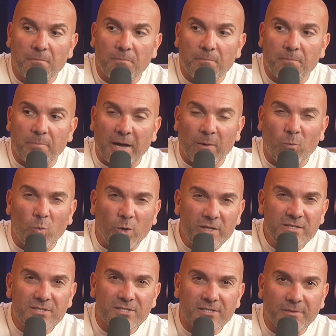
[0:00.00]
by
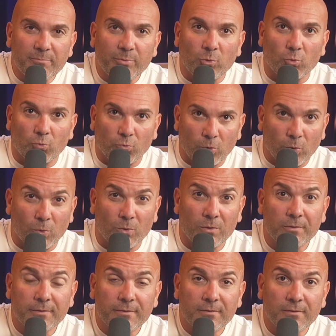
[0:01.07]
one simple rule.
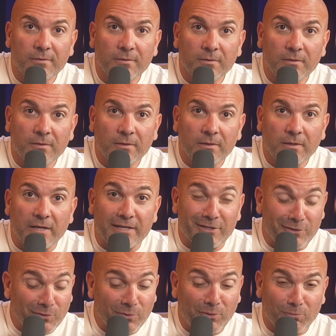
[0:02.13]
And you
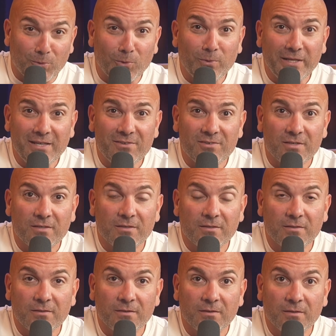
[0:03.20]
know what the rule is?
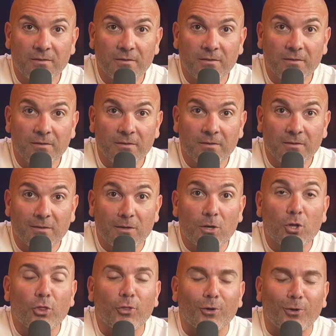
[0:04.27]

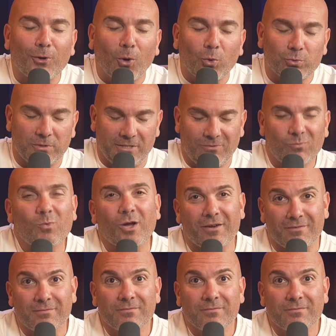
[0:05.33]
The golden one.